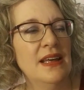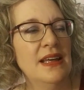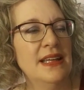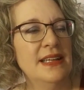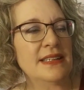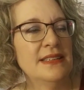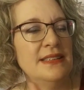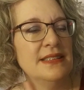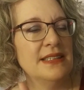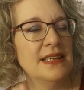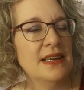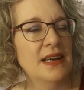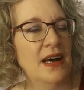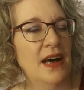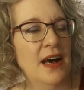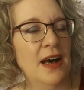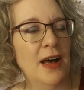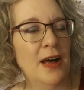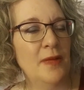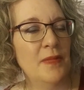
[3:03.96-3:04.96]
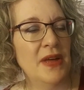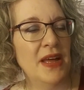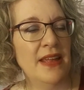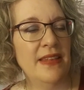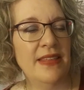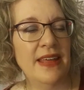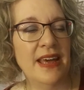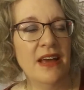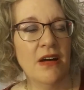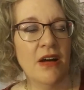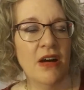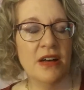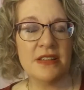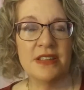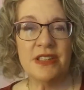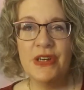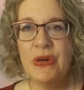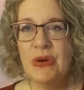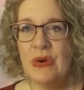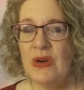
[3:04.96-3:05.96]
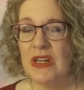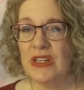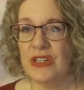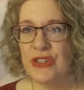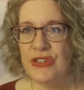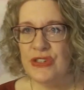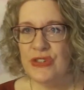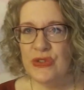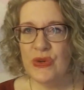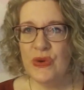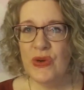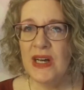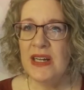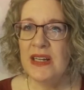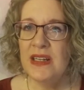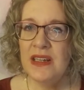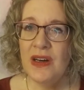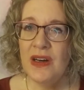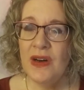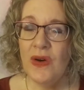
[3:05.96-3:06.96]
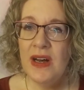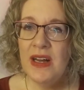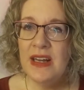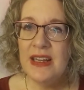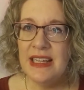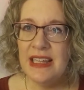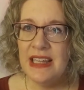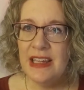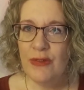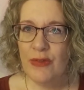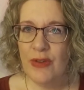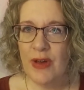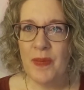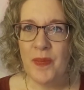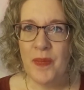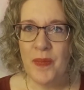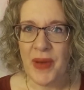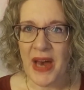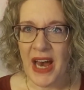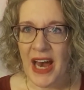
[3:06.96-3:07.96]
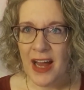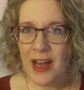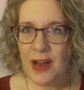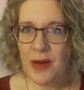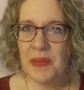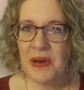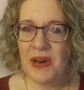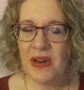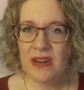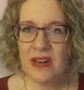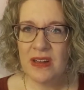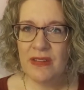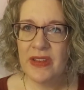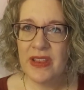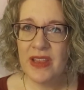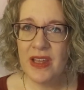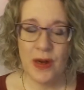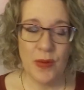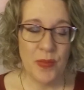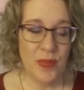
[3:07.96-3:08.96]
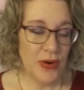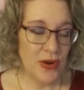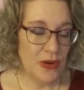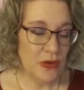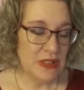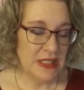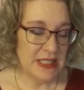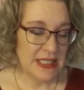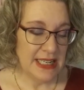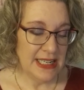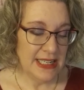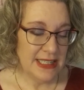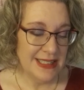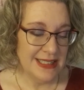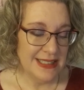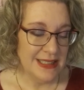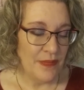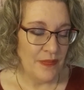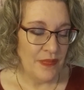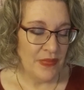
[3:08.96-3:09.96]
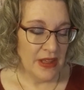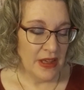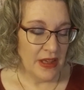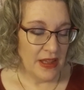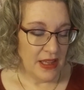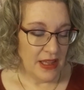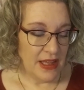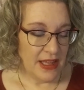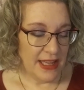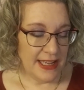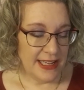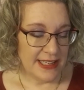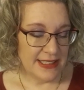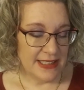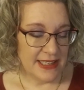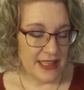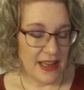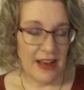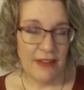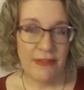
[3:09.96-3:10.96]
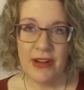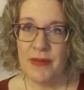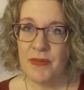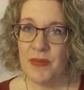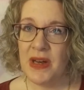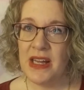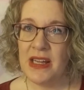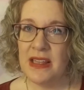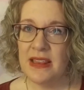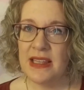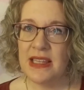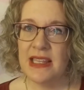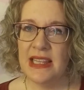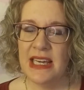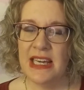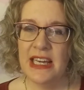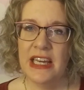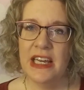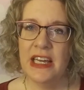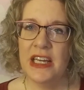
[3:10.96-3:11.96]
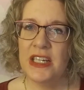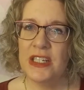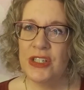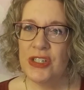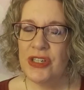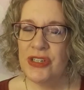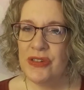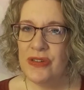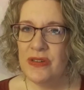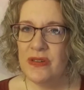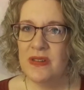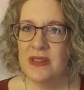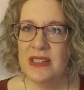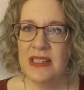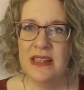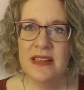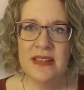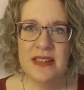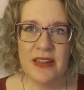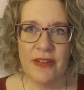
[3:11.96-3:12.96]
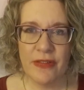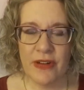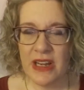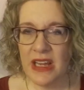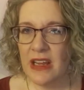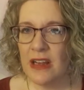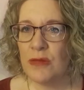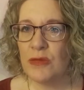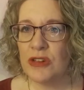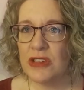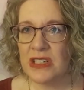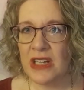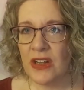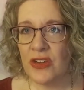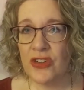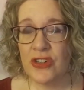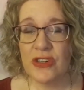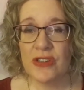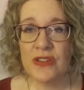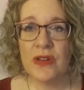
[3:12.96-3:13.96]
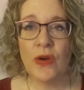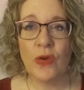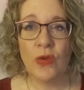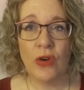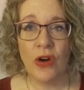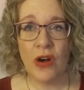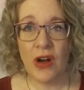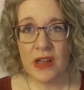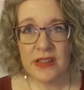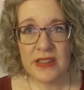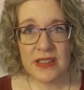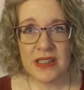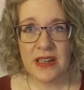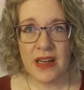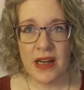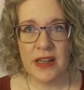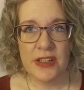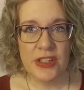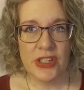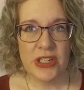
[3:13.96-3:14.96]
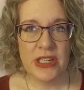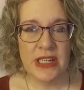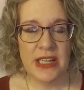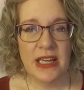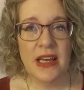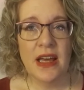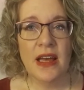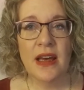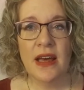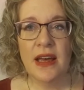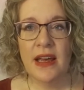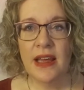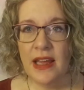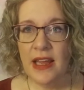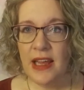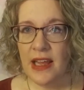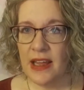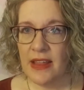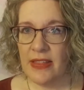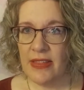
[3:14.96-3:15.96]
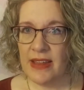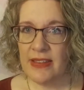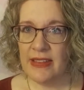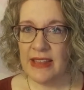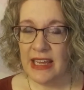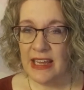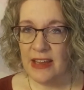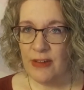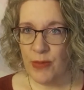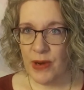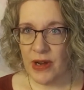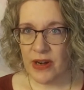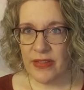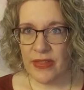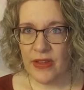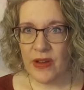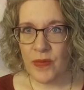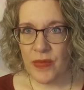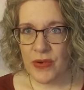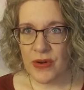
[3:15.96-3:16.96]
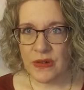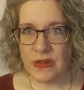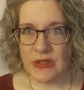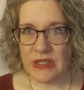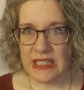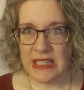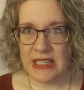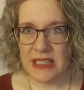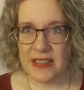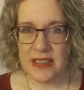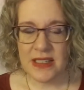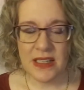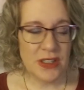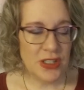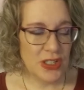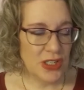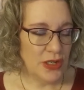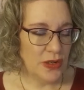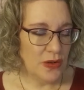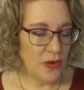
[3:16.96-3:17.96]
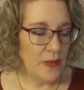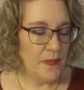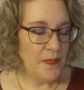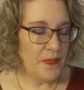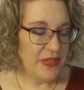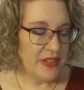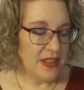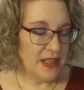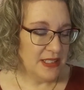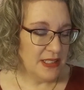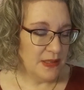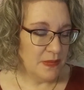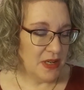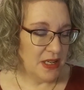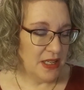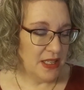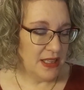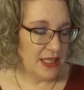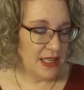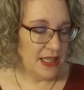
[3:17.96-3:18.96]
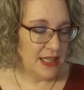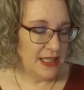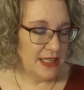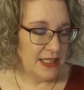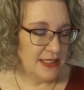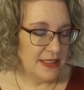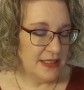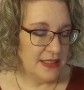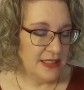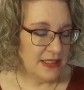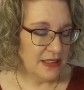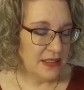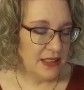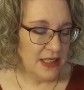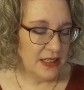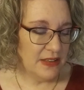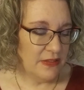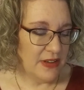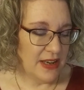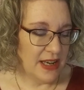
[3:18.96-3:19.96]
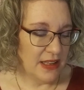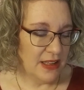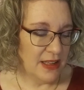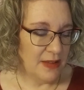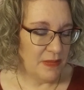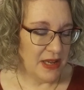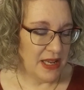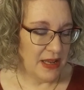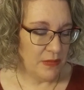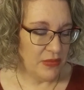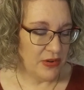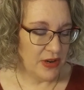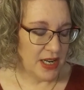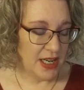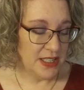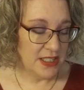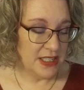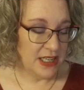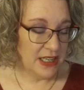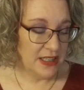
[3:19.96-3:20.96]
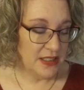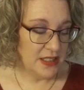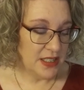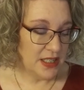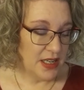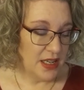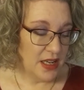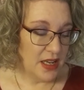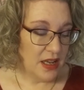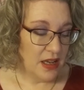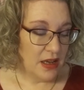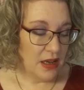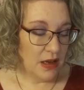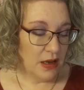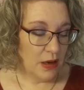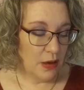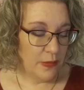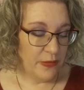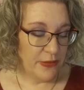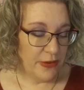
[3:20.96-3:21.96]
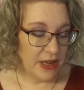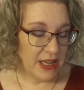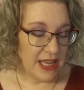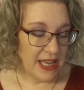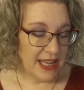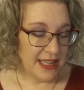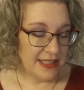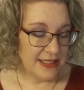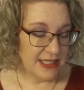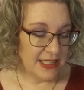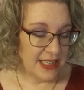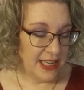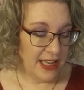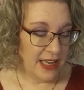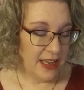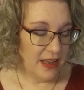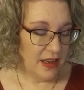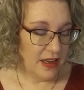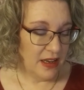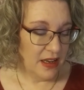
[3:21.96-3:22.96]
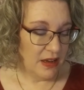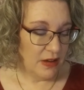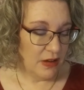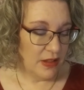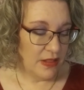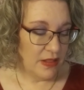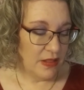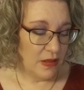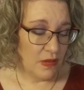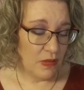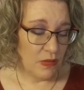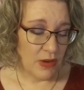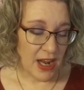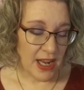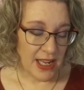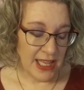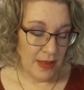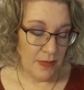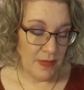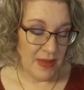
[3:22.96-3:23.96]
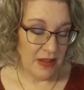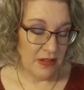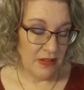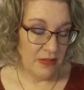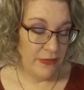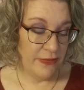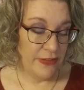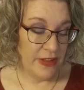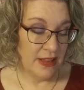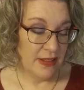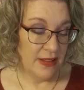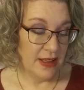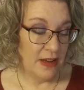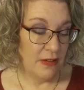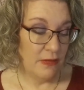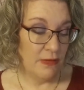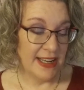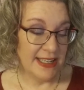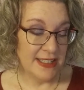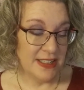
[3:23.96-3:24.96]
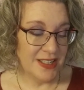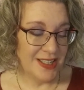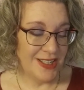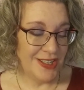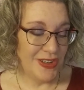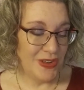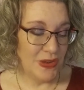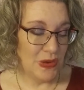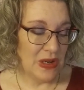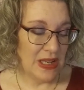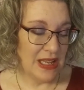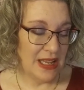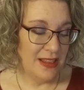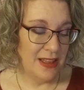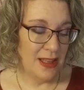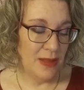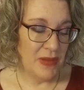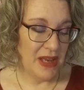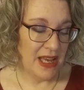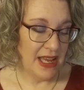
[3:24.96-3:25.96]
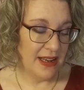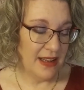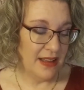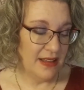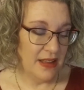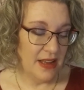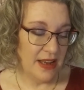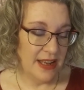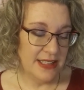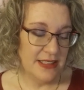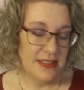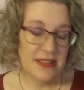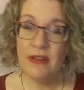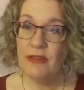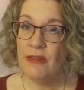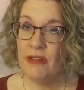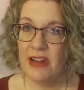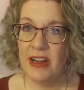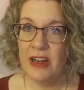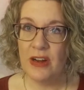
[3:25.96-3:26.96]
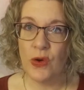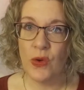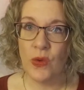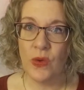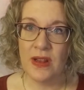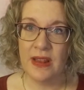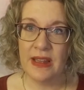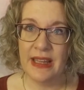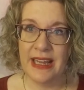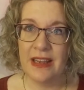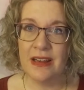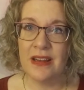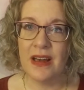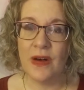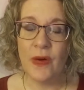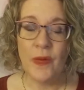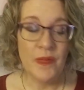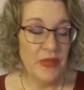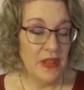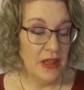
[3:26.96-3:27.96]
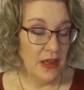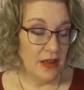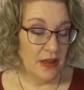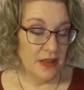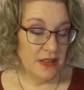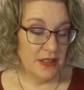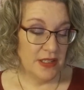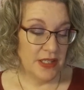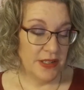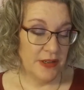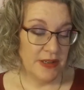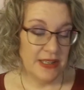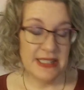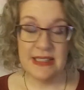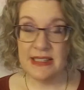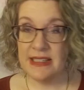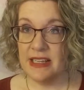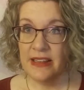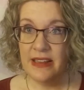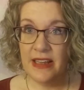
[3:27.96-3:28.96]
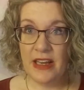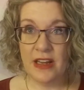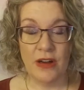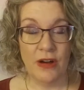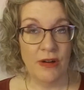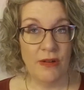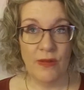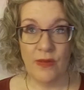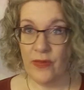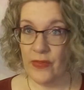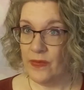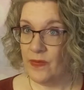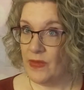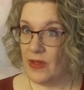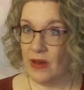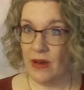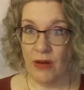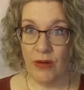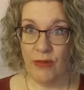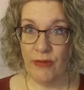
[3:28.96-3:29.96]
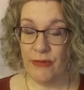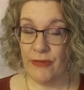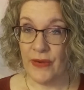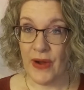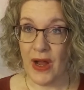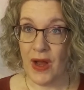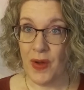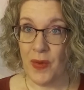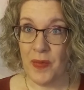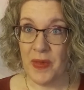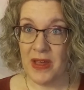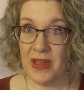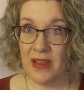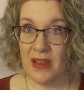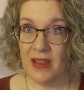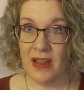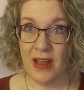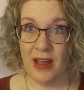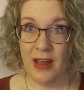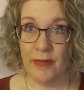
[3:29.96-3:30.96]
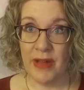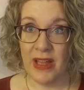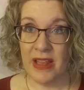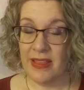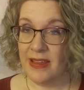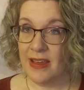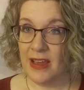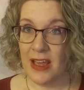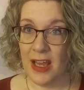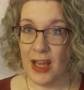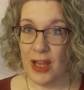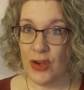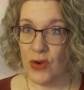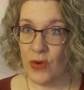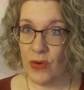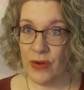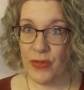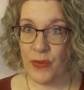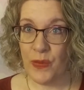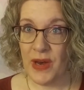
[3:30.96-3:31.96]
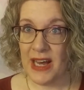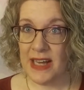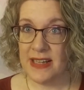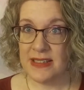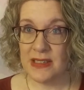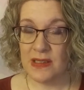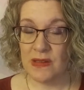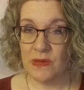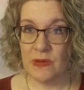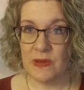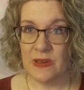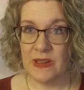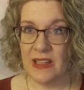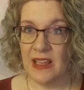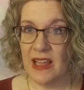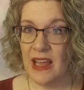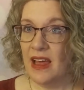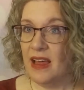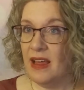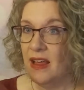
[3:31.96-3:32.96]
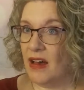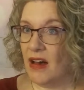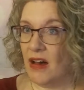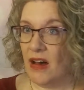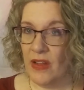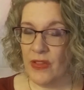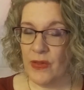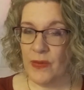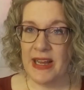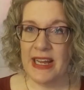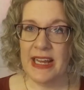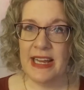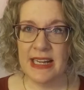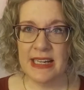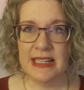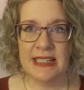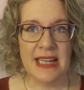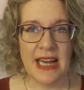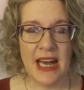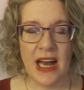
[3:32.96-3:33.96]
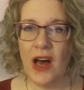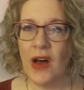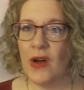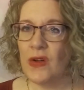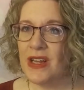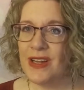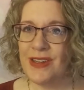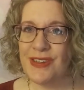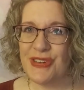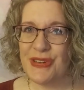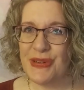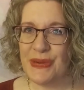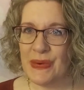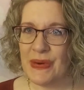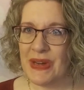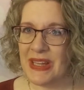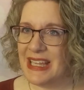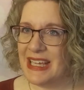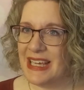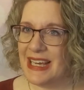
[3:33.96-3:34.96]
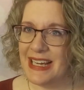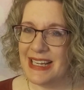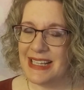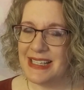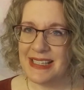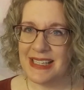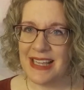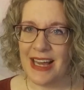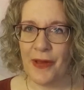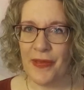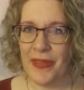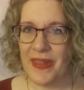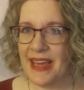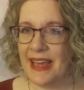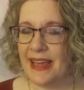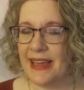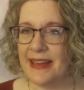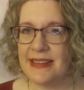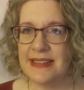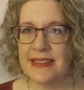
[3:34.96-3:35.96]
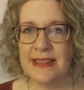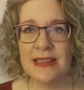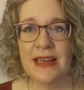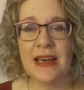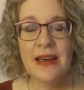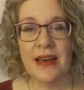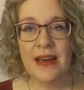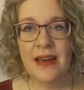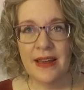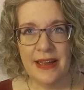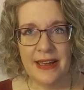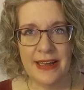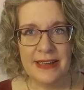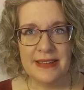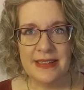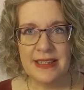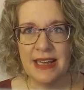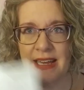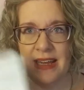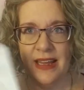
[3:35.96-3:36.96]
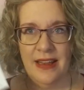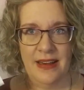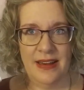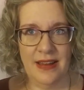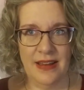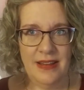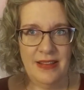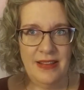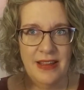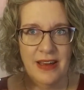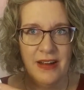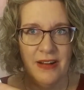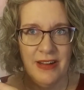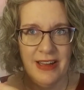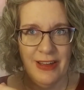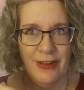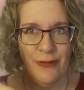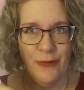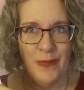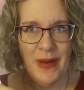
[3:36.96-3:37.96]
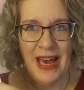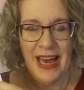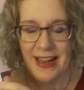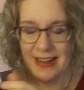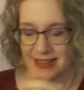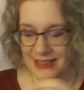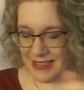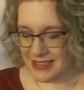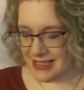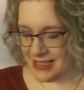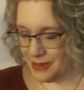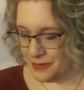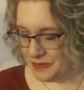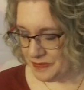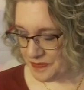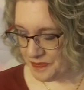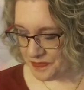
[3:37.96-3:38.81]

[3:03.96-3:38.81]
And um, they also do oh, give back part of their proceeds. Needs every month they choose different animal shelters across the country eh, that they give part of their proceeds to. This month it is Silicon Valley Pet Project, Hope for Cats Inc., the Rocky Mountain Feline Rescue, and the Pet Alliance of Greater Orlando. So you can see they go oh, from um, the northwest with, all the way down to the southeast. These in their give backs.